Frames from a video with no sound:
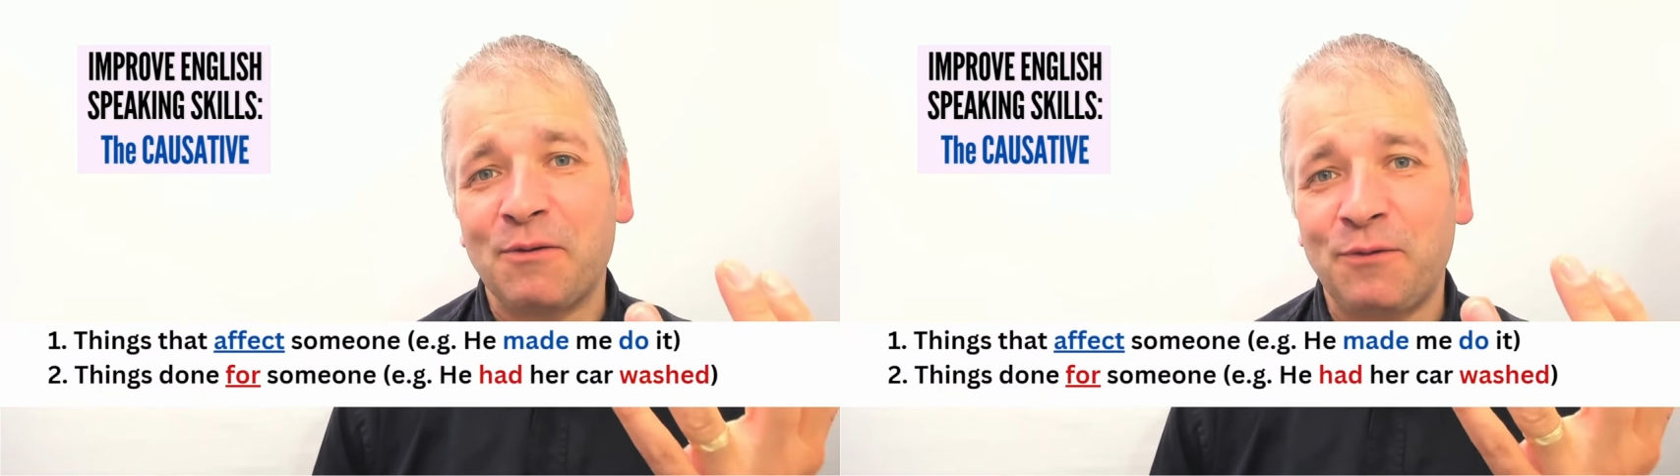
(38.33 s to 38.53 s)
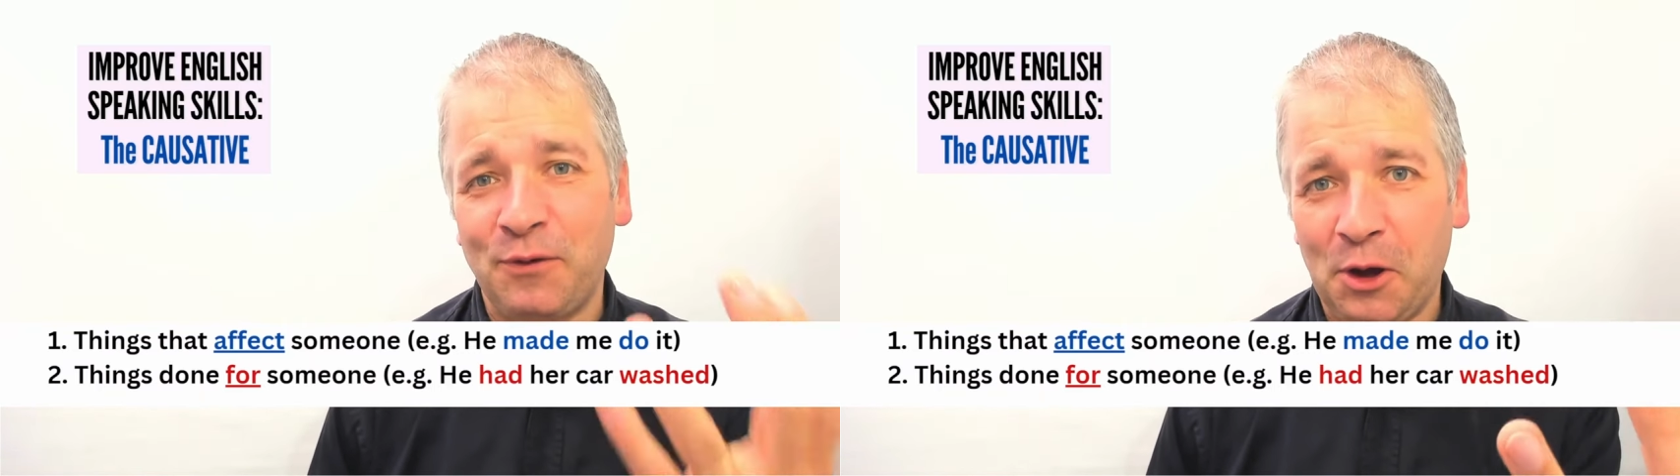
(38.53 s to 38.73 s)

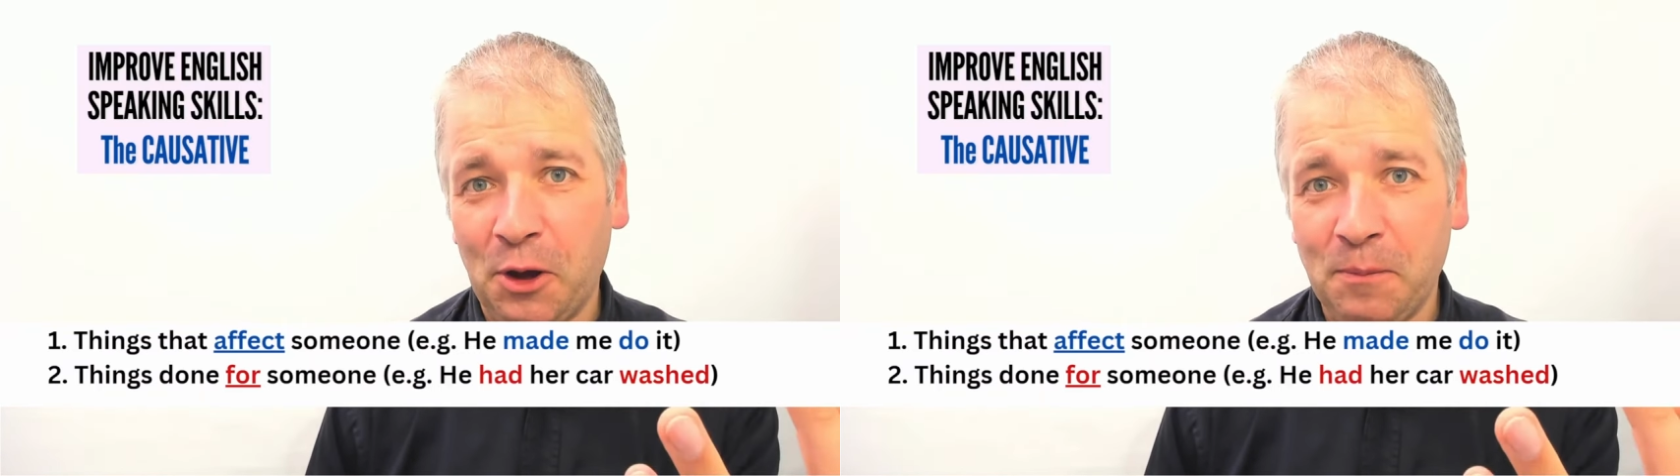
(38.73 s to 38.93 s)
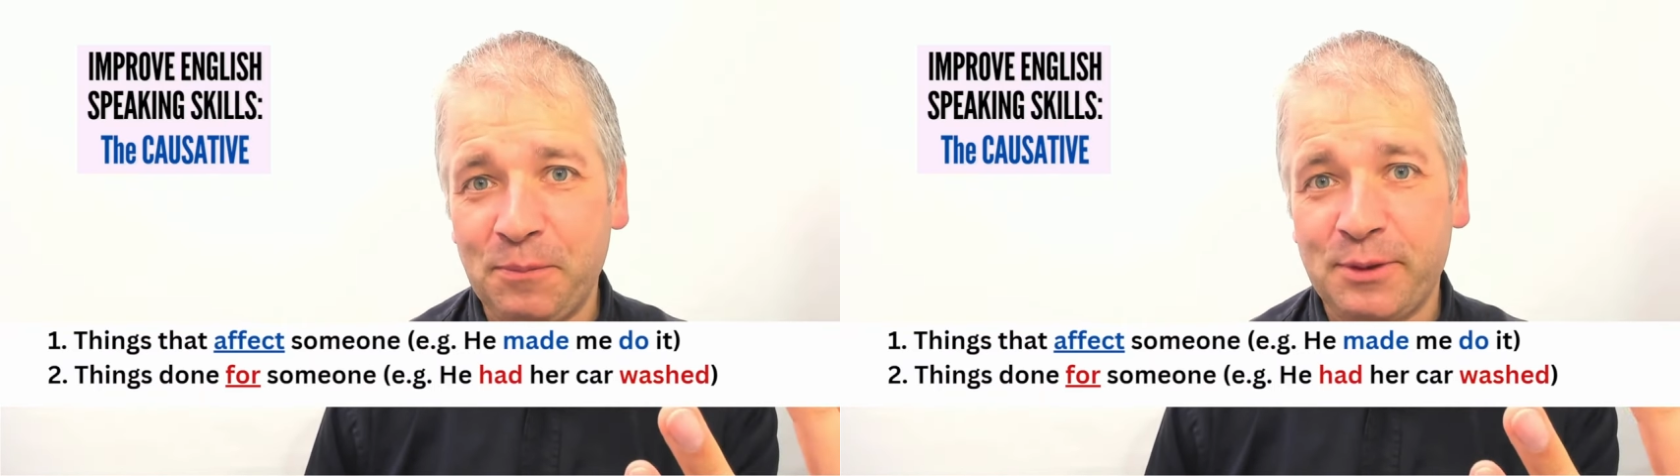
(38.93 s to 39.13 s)

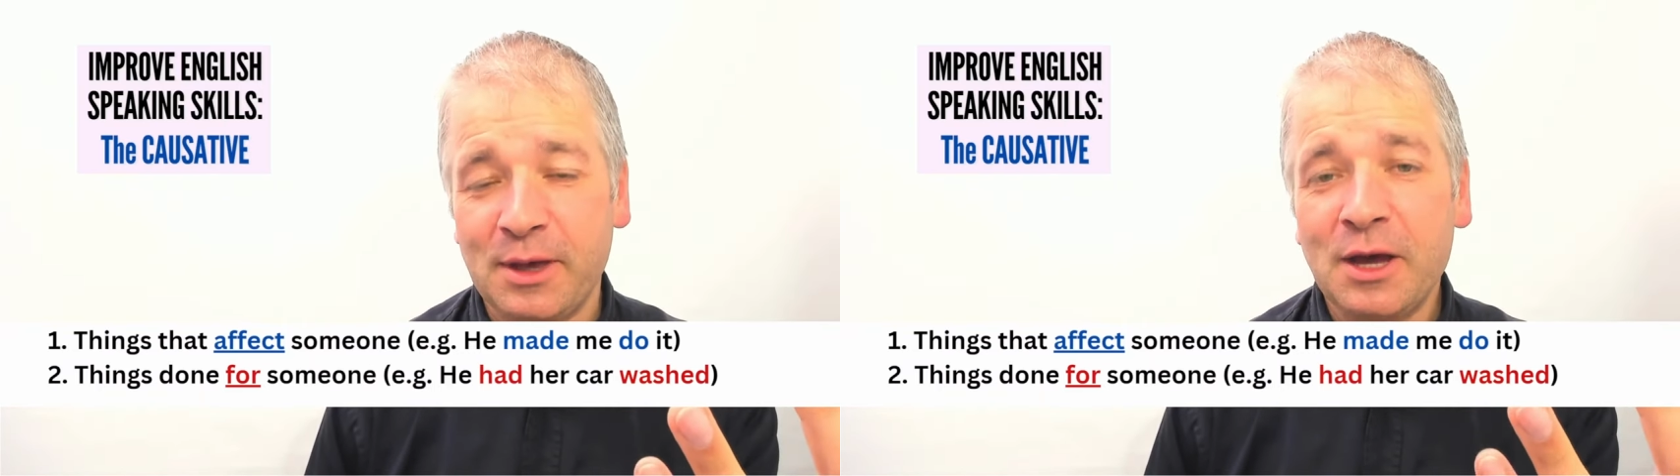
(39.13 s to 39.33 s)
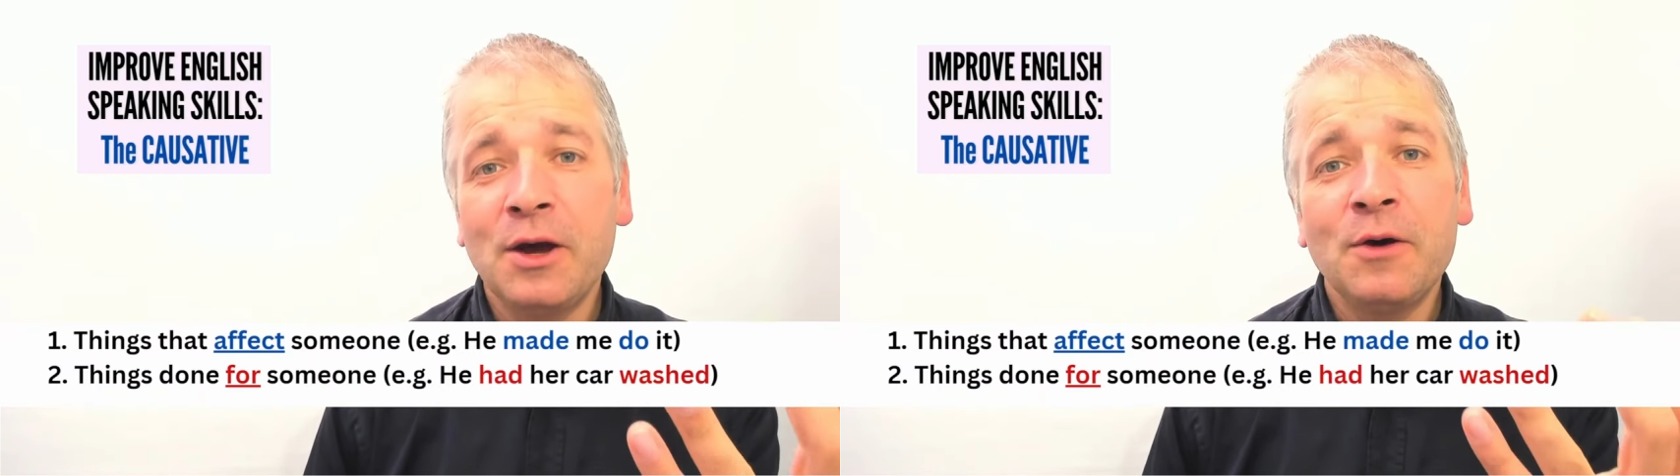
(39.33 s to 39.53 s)
verbs
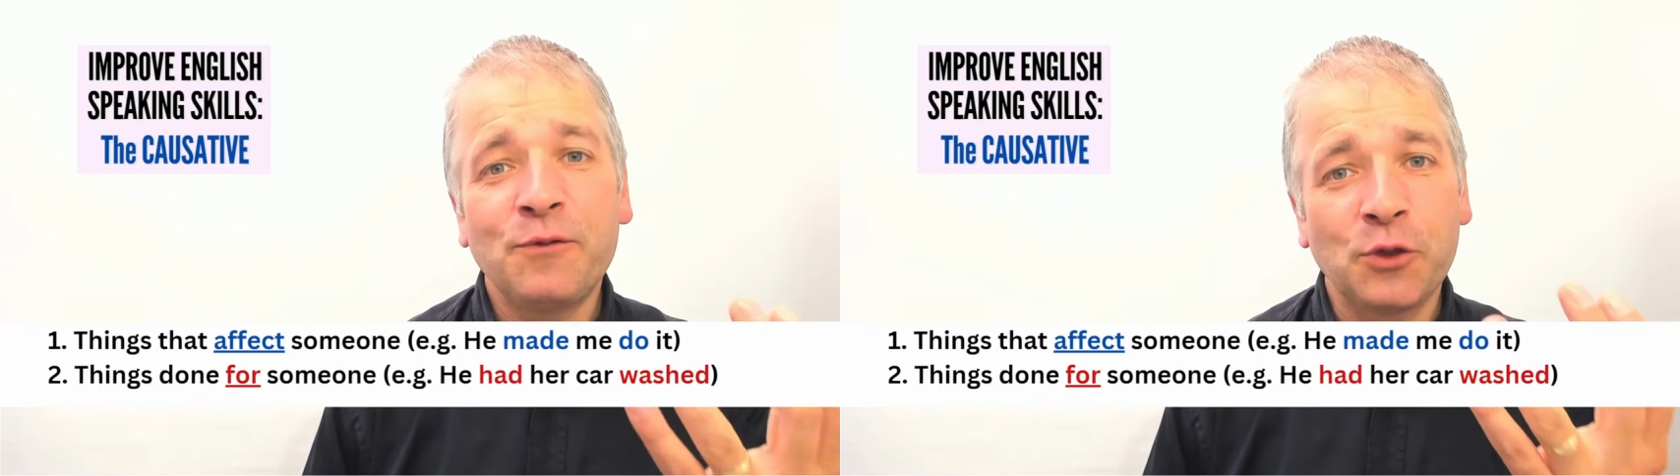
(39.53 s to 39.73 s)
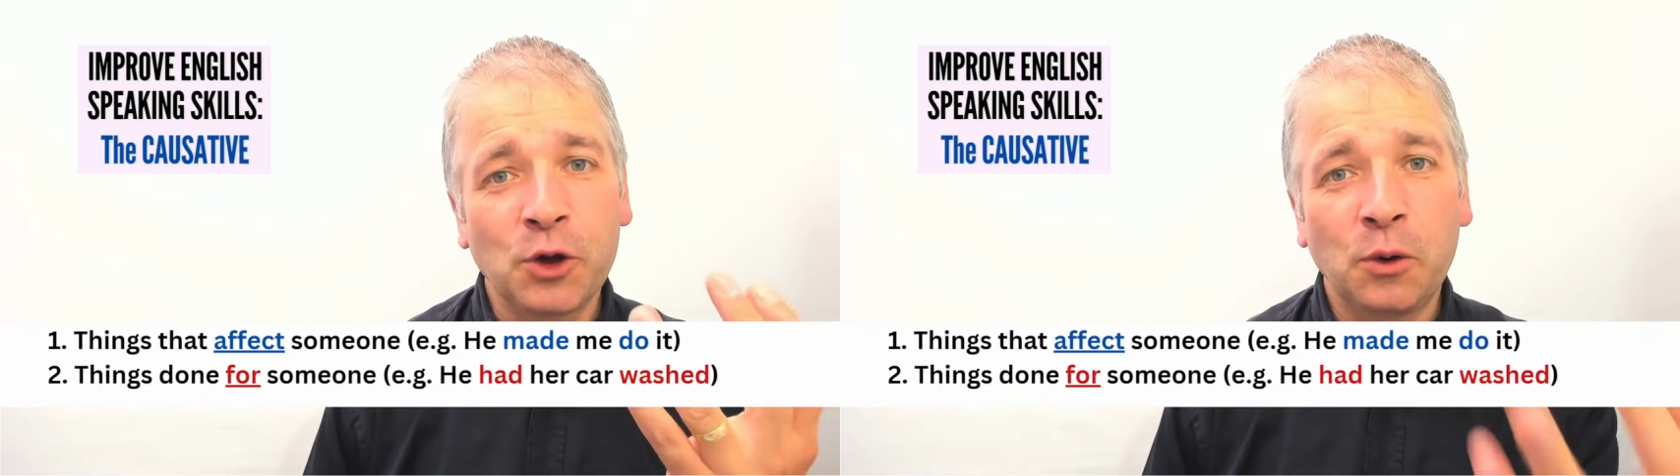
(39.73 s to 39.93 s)

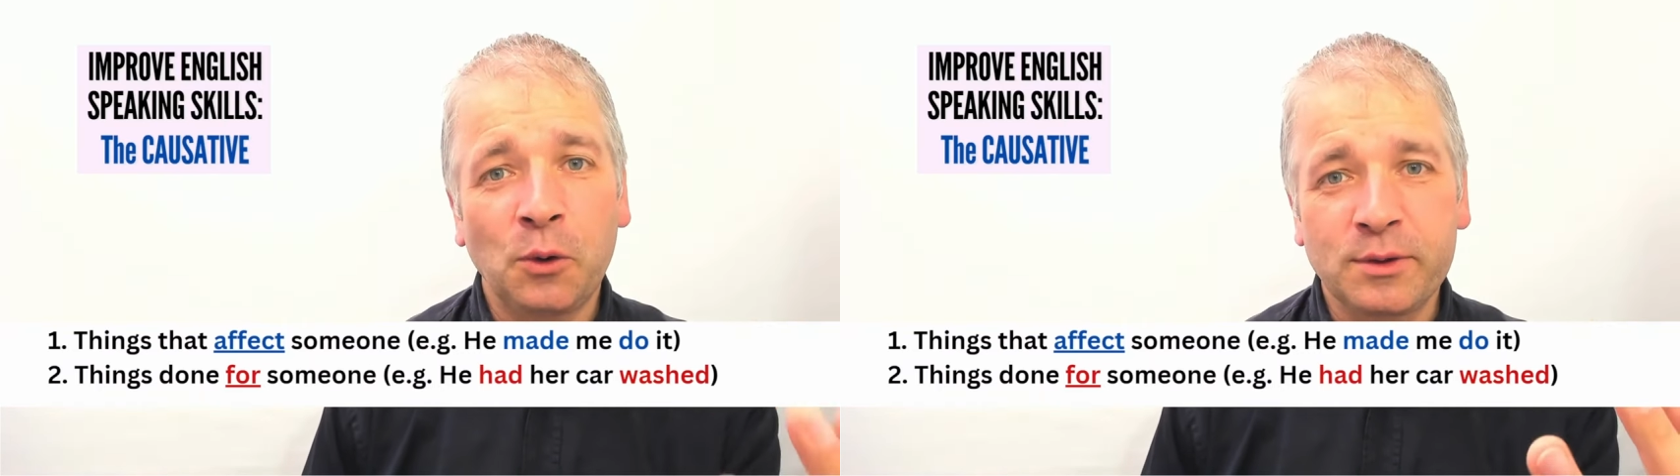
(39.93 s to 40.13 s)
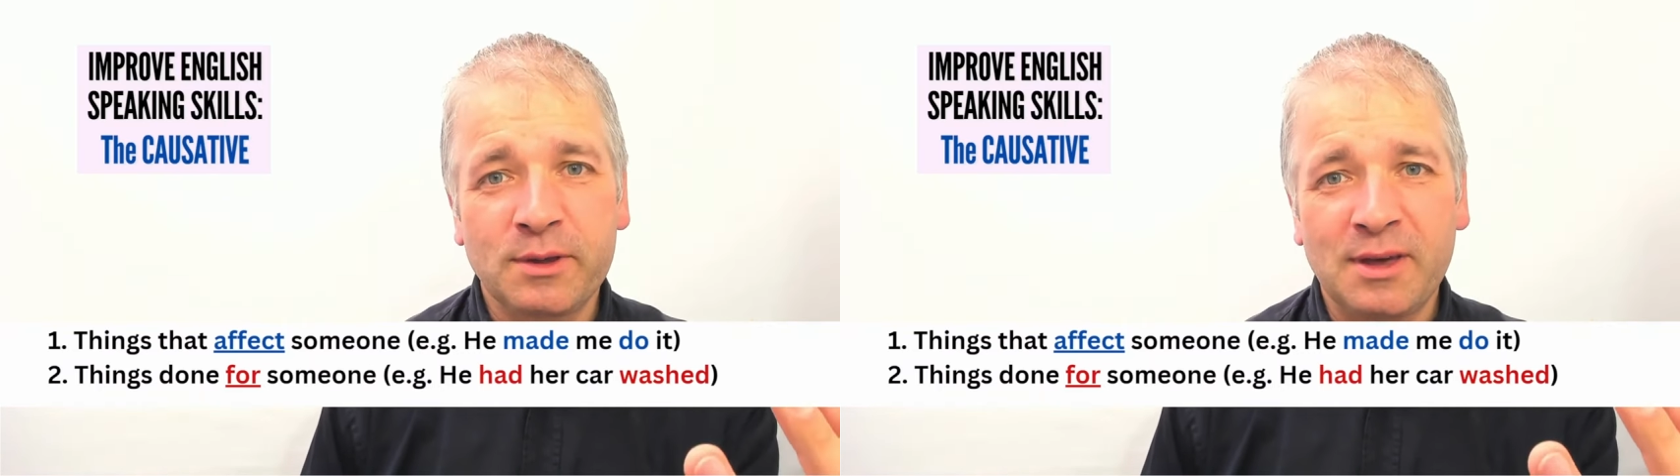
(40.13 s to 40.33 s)
for the
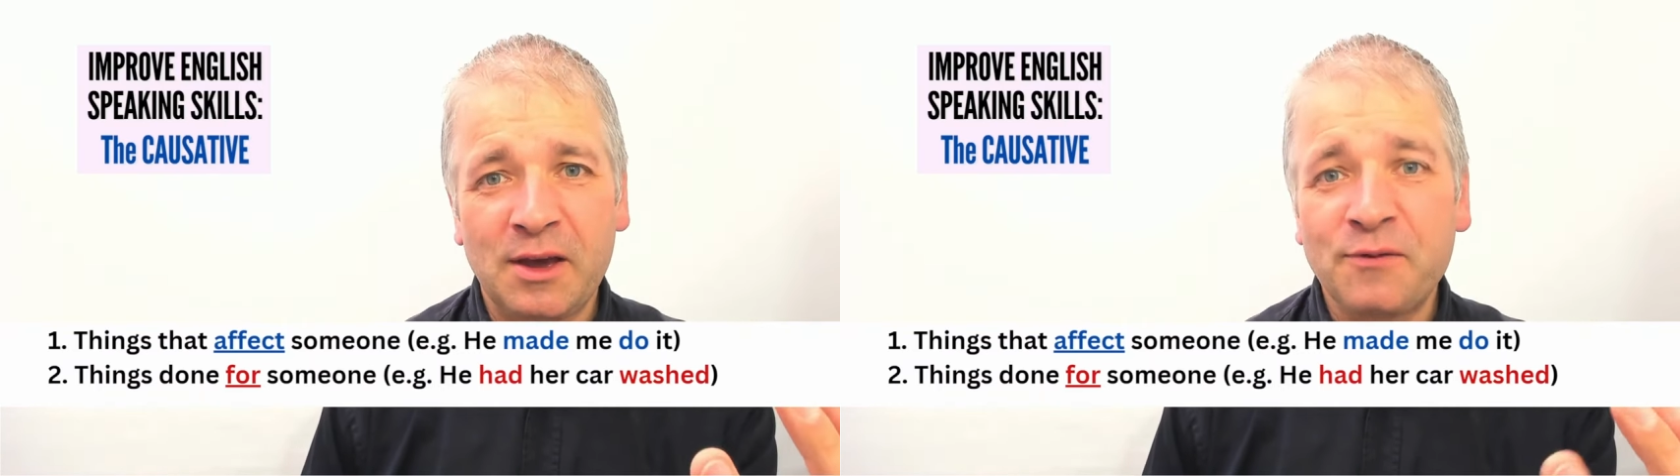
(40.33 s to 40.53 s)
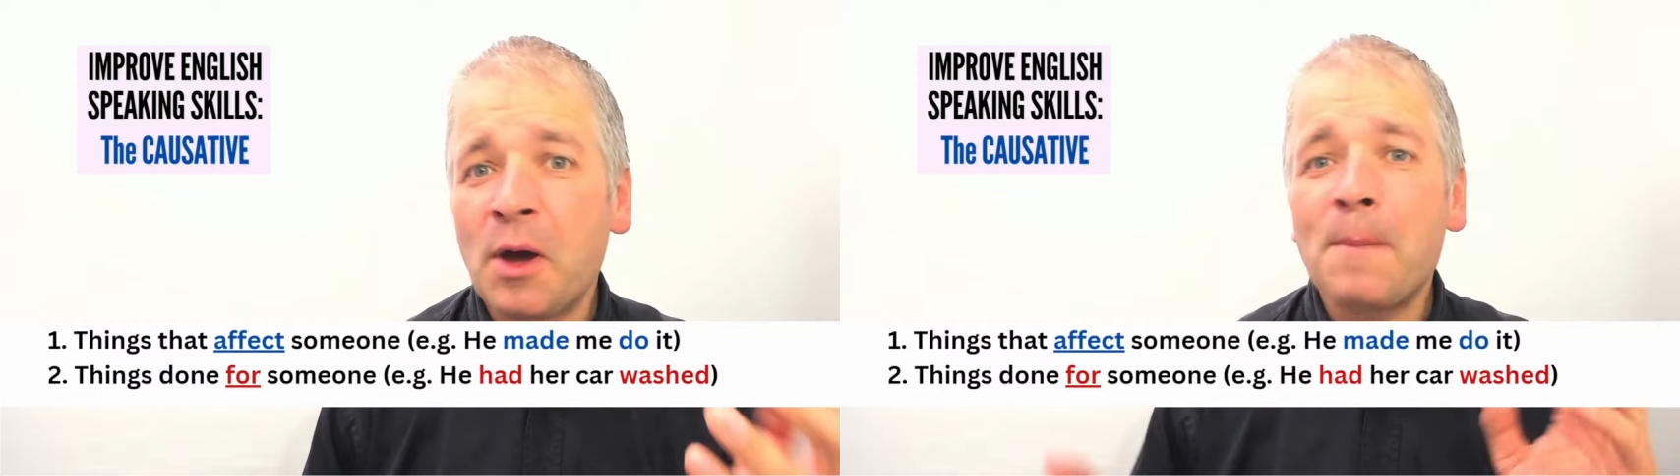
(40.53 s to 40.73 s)
causative,